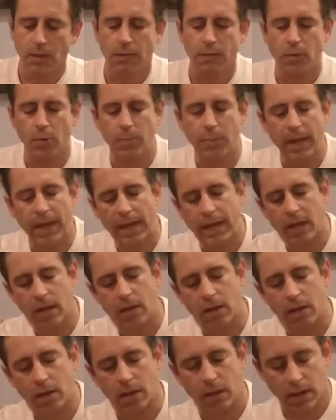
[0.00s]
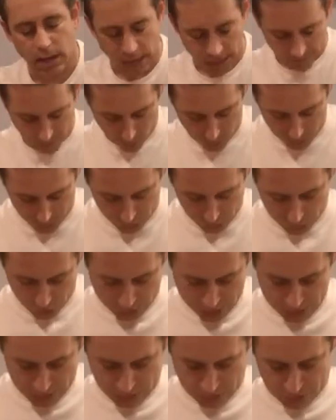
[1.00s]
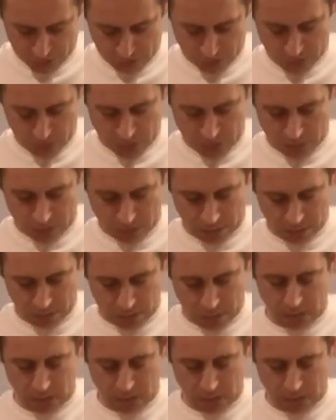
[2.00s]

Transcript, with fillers: Very pale. I have a white shirt on, so you can